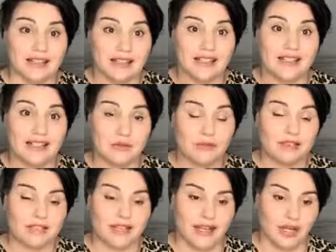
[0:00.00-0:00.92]
This is
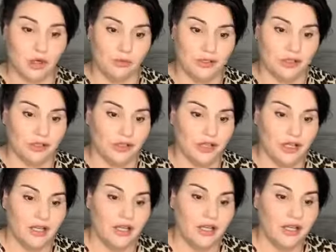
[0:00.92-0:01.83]
what's going to help you.
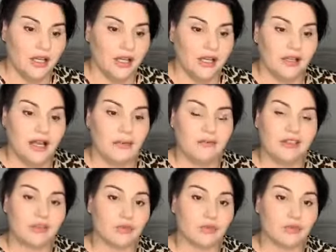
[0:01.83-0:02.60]
Number